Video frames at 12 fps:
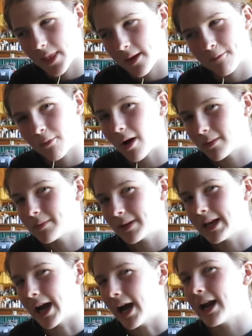Probably
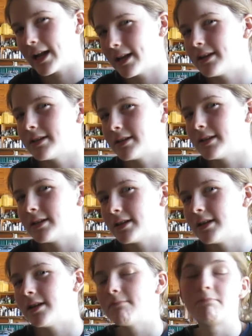not,
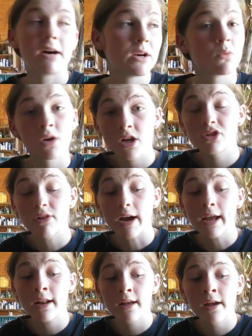but we're gonna try it.